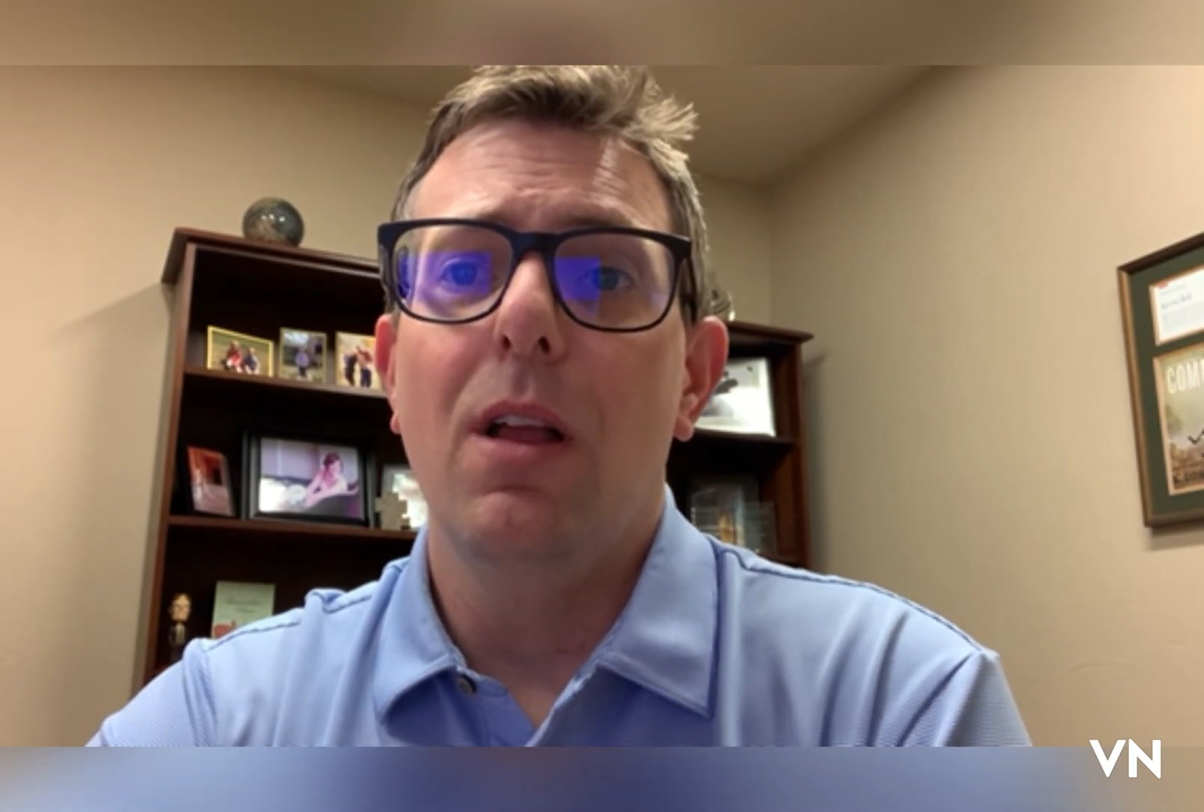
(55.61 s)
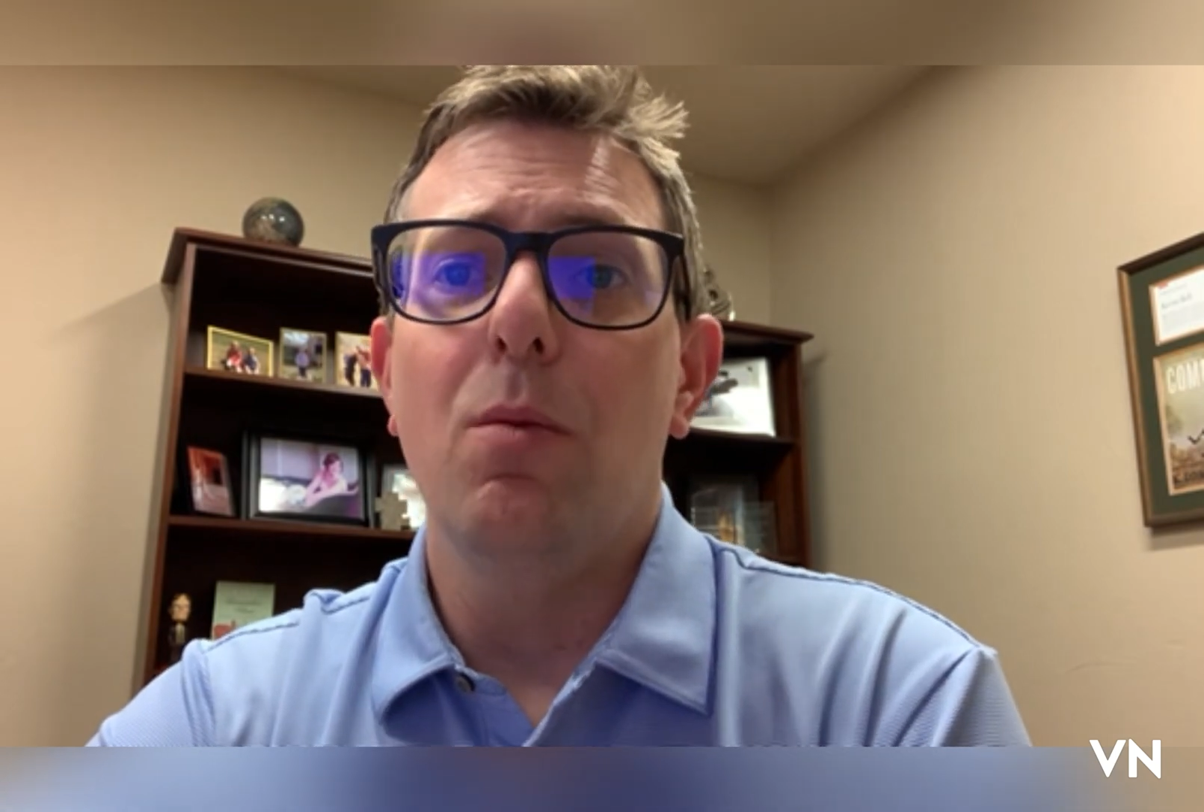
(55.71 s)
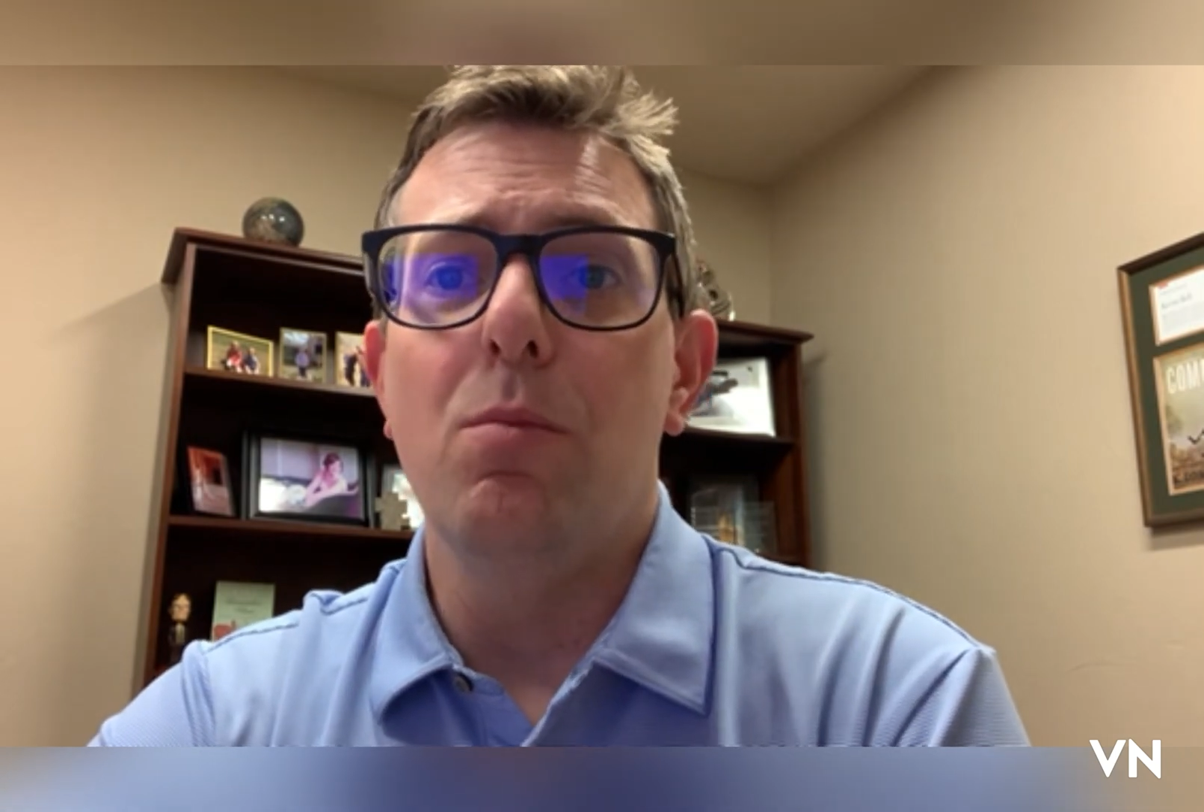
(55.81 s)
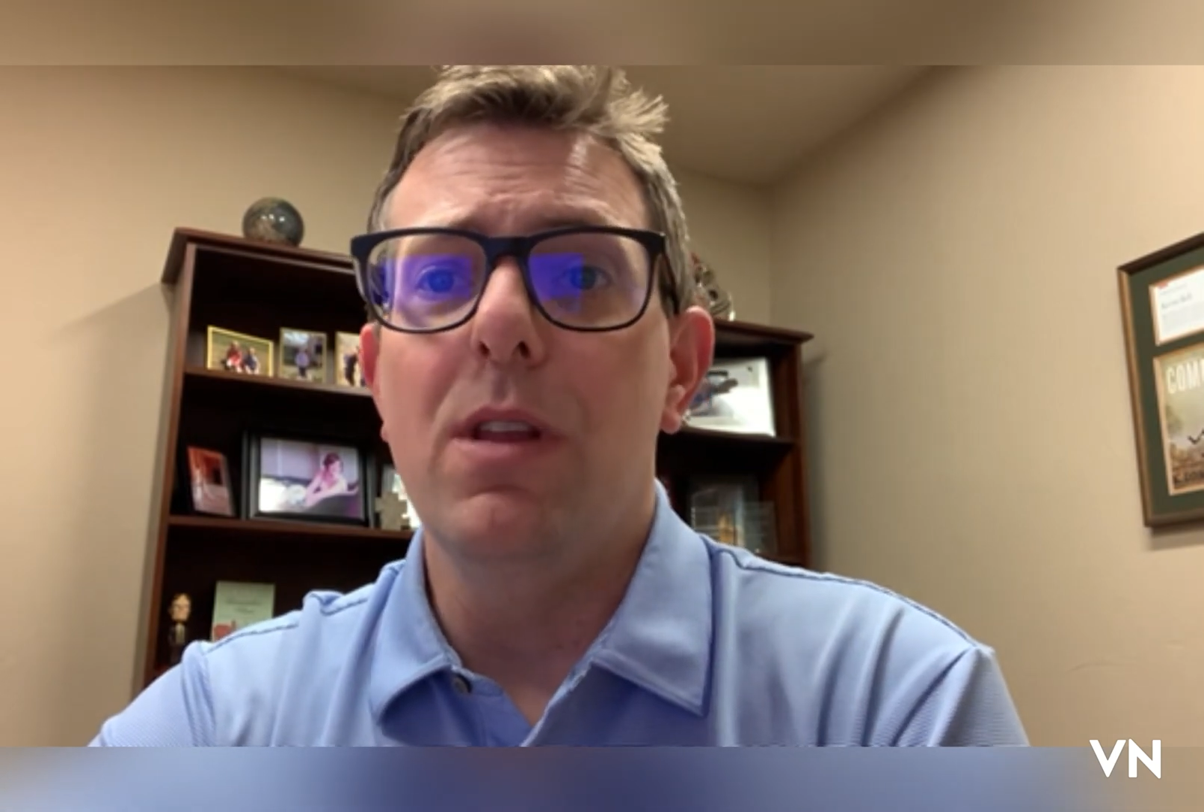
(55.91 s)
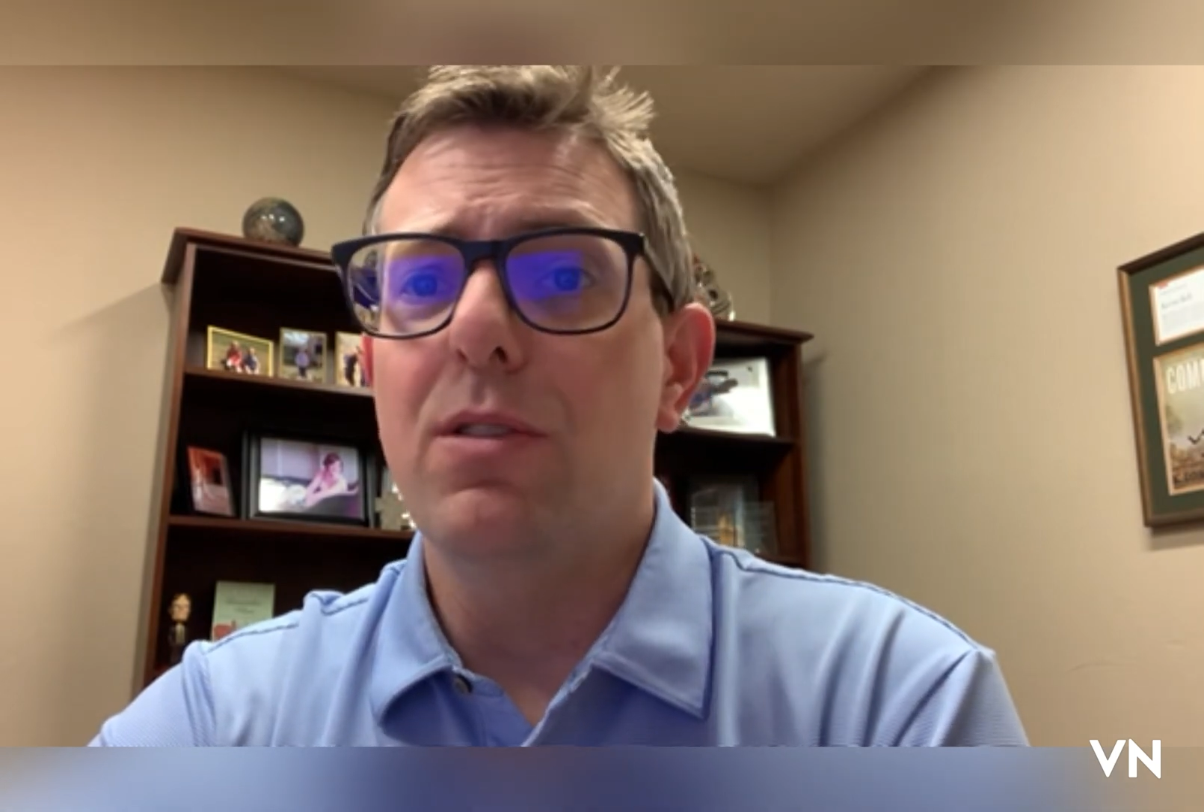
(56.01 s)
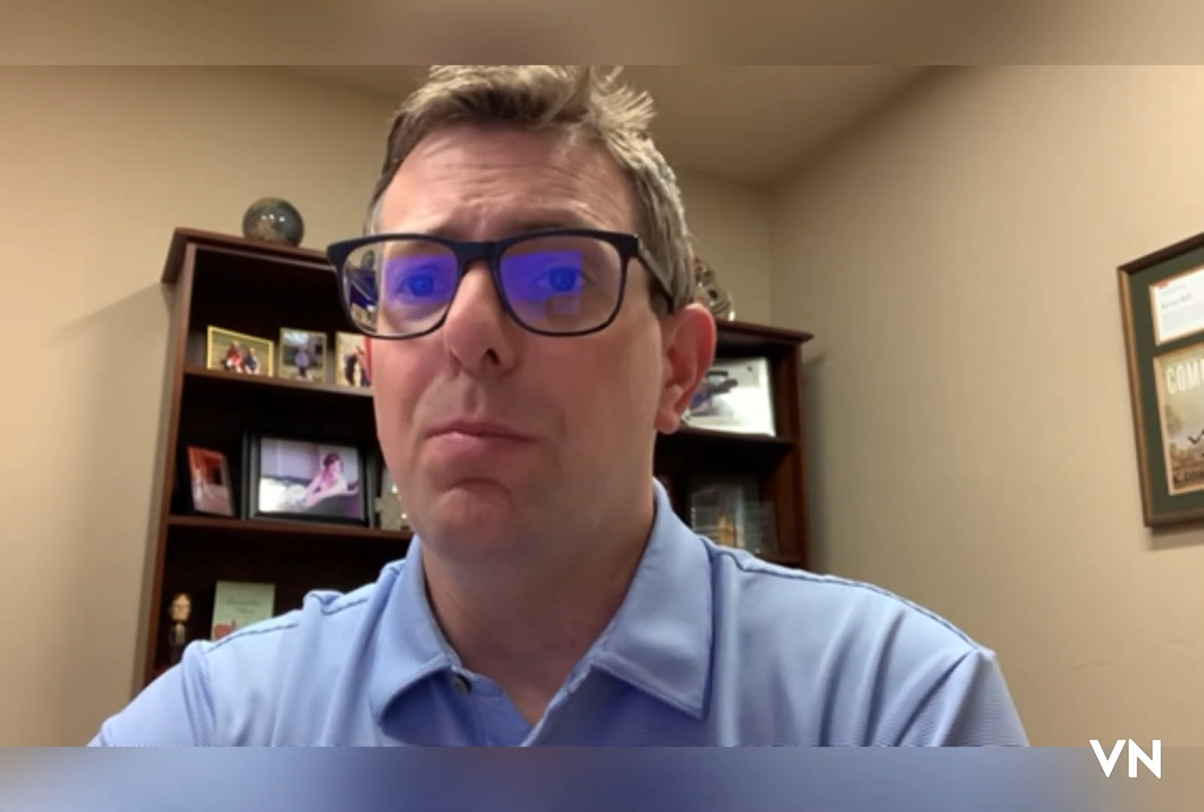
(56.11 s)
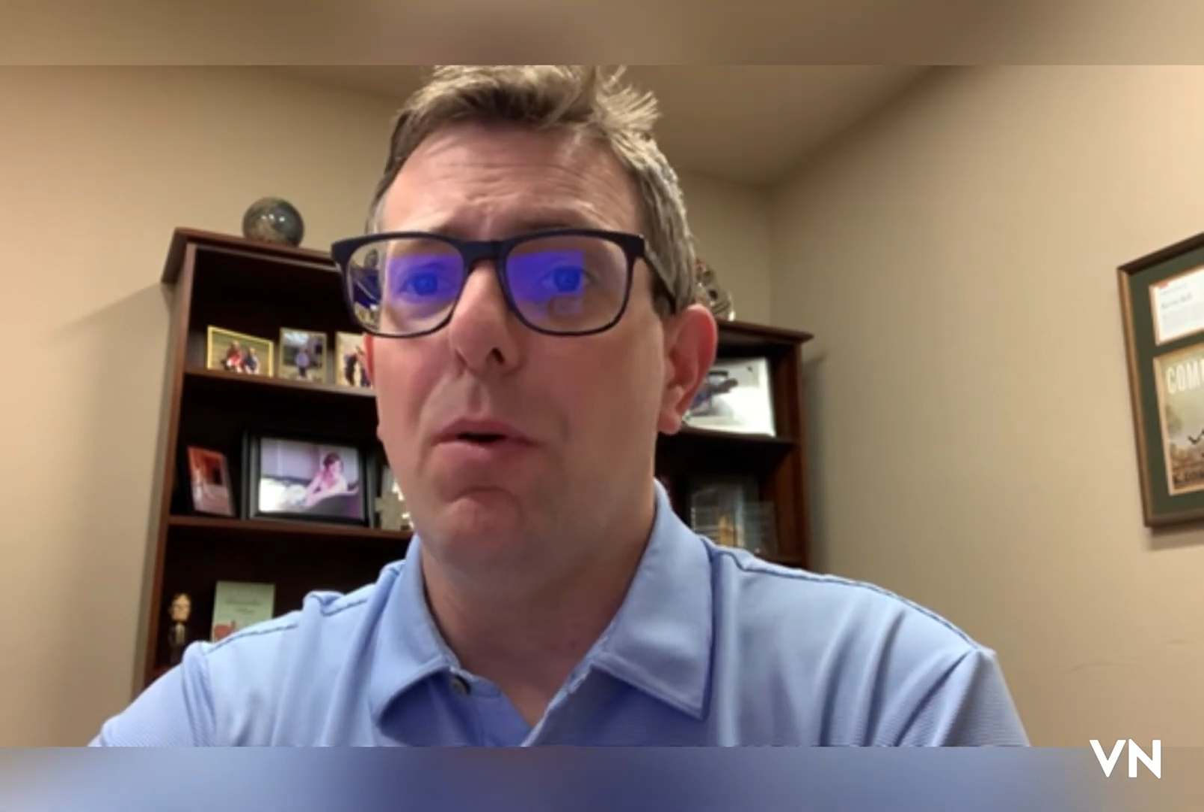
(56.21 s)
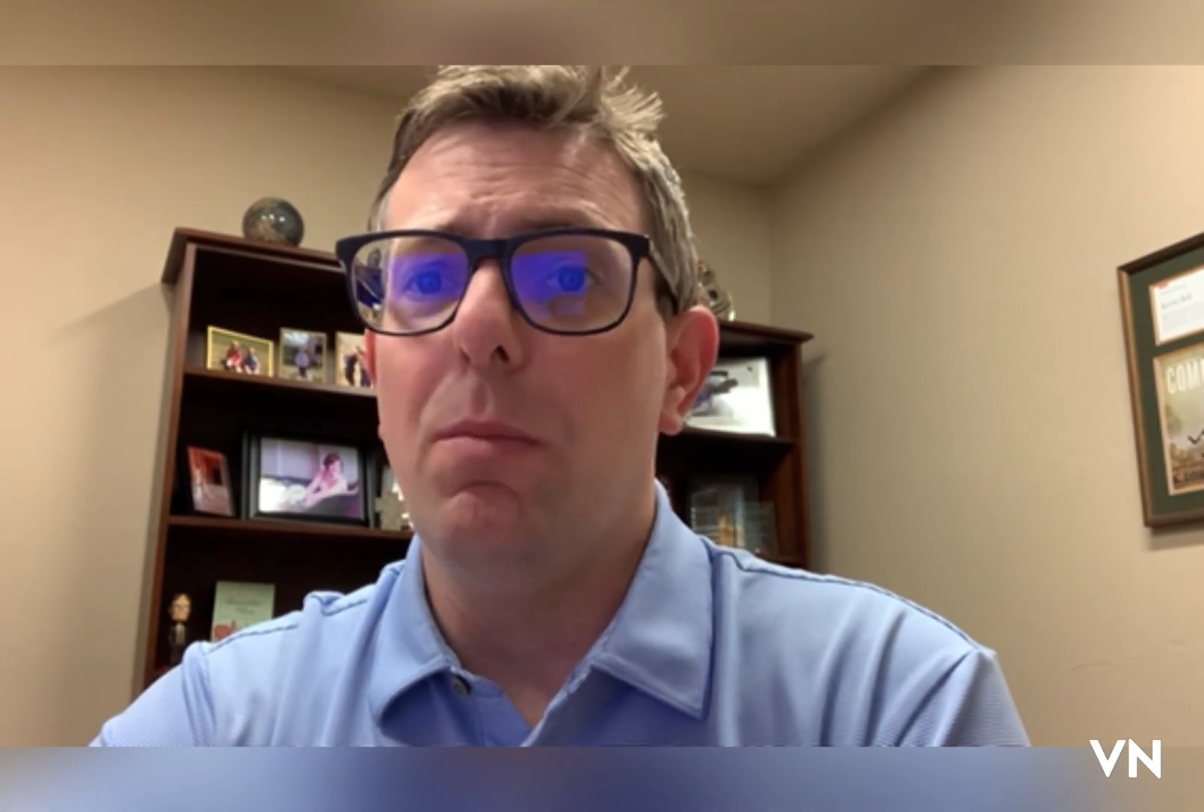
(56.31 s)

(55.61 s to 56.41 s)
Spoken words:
Municipal